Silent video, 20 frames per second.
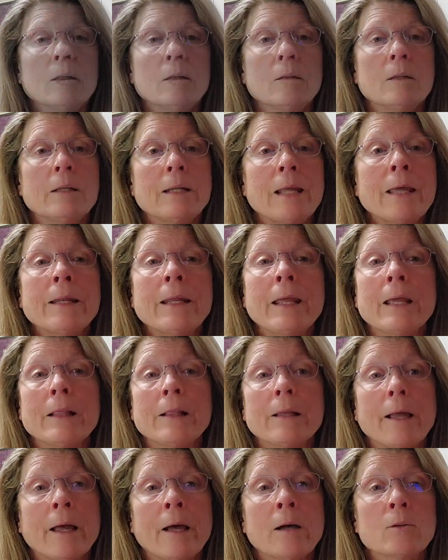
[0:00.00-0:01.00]
The
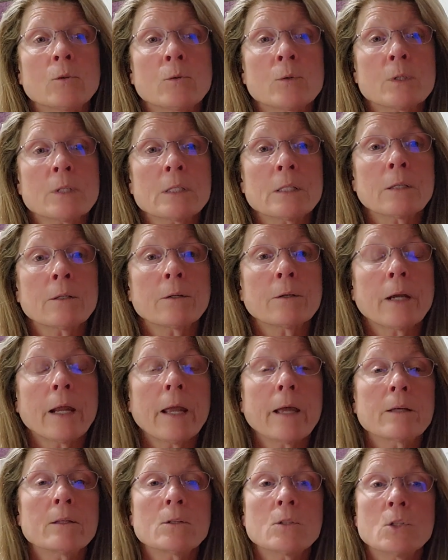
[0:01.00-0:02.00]
Nantahala Outdoor Center
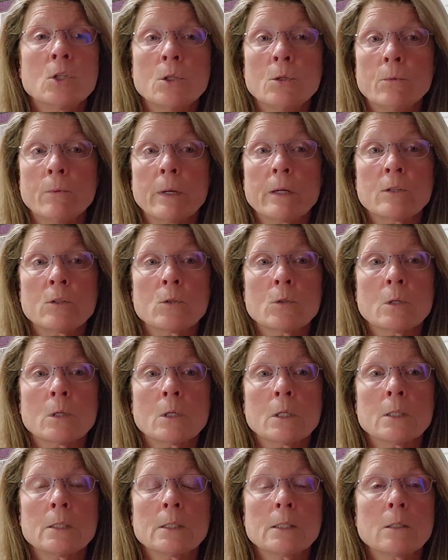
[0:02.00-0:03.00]
has two
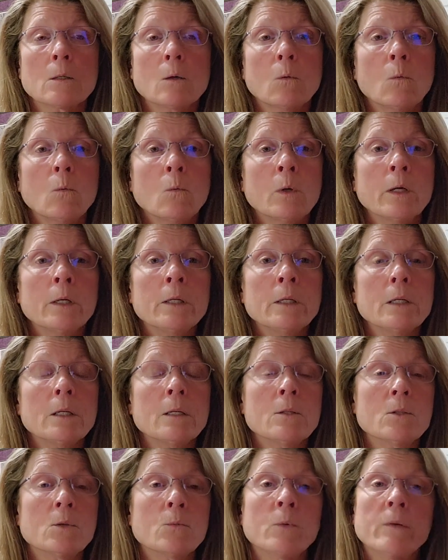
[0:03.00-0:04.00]
restaurants. One
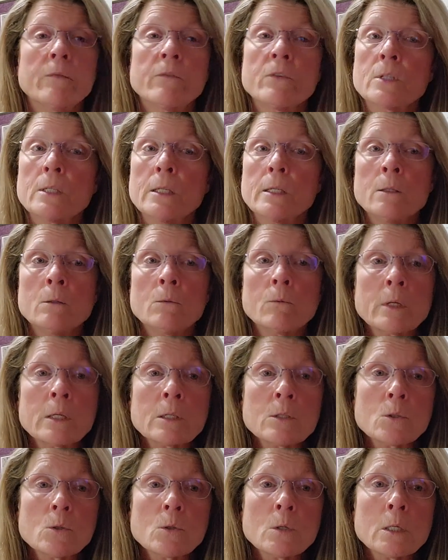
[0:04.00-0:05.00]
is the Rivers End
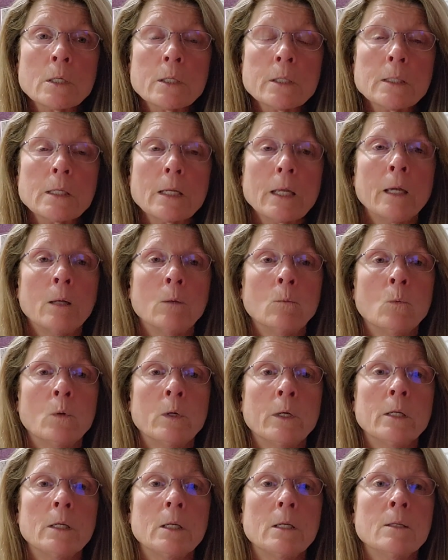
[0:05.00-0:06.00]
Restaurant and
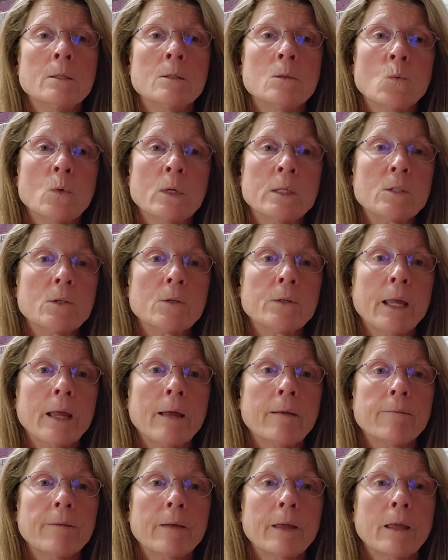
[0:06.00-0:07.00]
one is Wesser
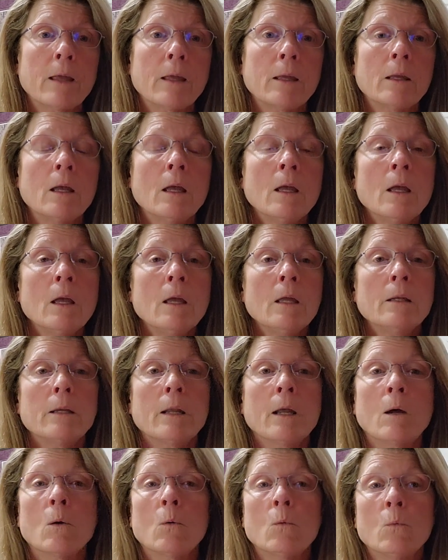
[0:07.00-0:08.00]
Cafe.
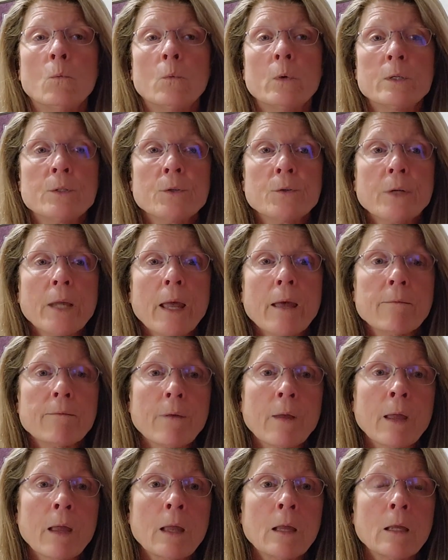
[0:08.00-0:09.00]
Now, Wesser
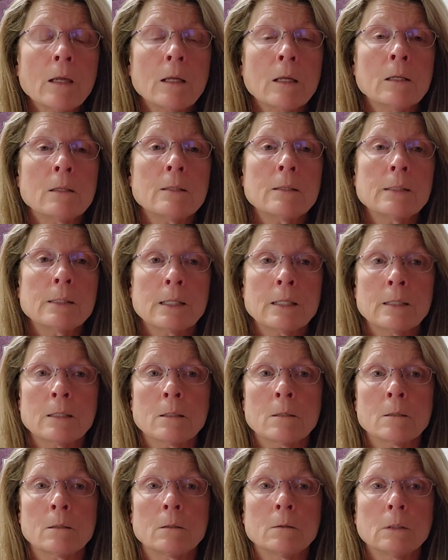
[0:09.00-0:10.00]
Cafe is
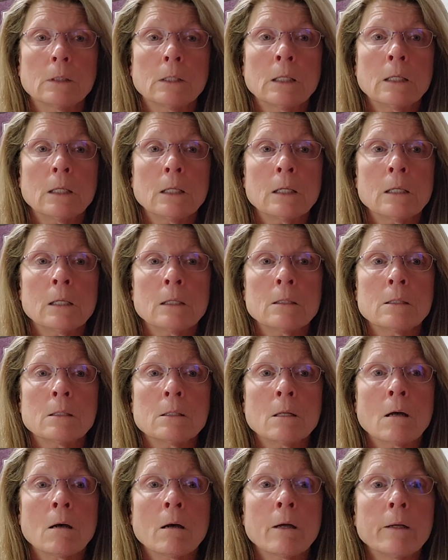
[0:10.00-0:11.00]
seasonal. It is
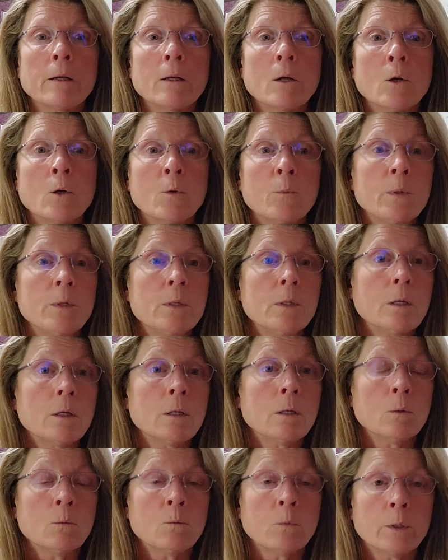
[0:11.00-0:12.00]
not open
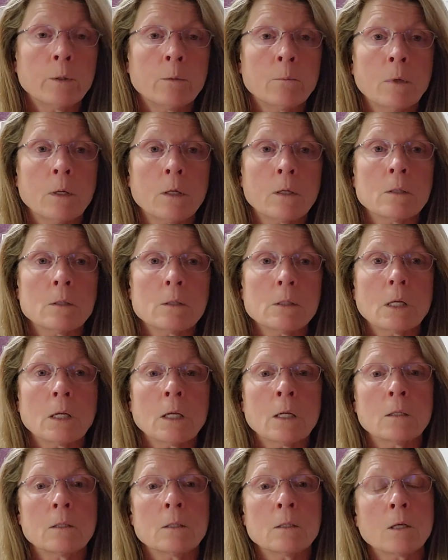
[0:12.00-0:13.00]
in the winter months.
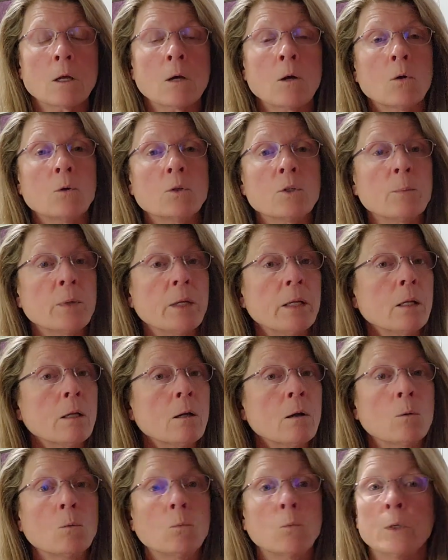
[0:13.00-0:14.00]
And so depending
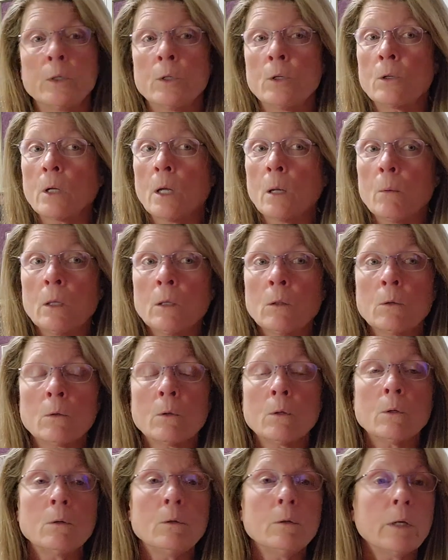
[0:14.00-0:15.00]
on when you're coming
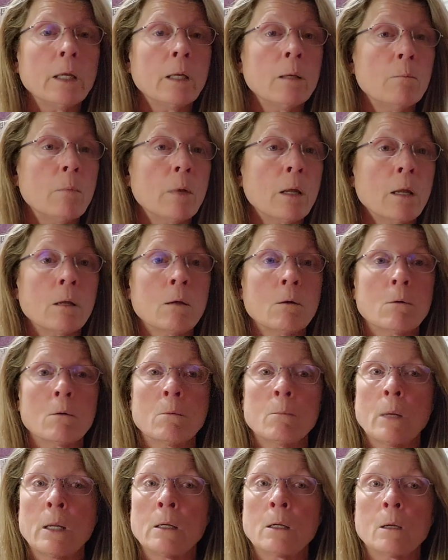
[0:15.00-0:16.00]
through, it may or
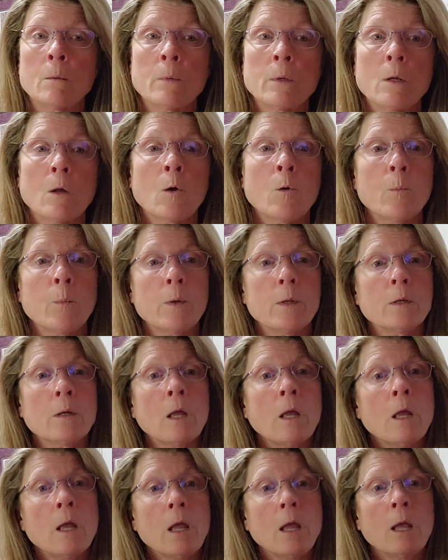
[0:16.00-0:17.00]
may not be open.
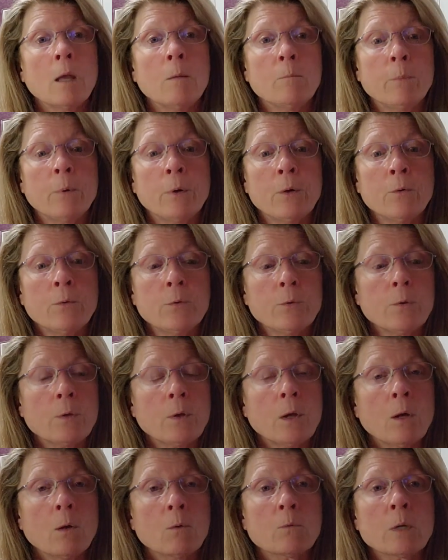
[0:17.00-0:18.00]
And both
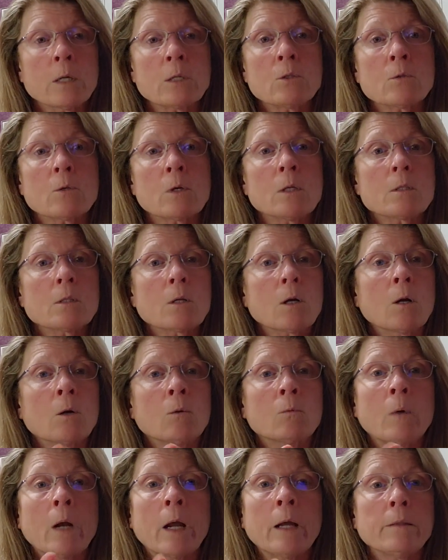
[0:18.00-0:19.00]
restaurants are
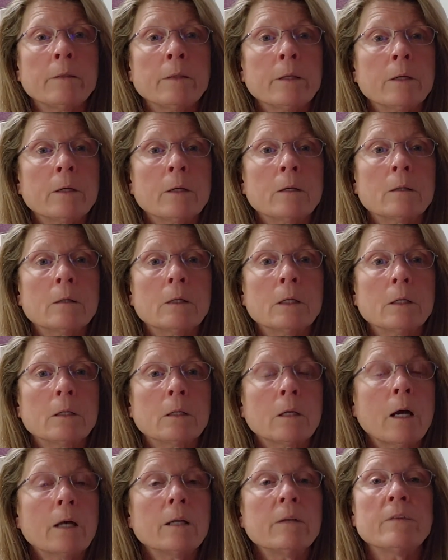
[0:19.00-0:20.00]
right there
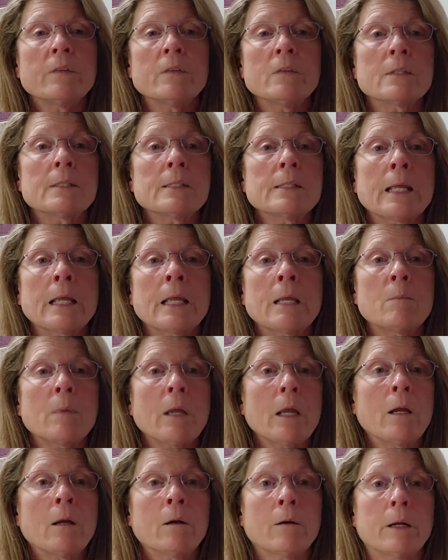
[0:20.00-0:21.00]
kind of in the
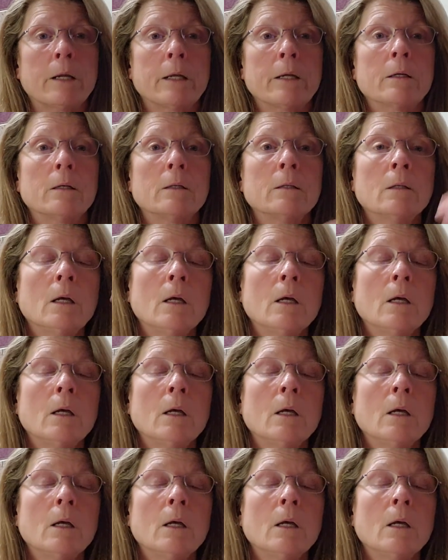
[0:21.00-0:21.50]
same area.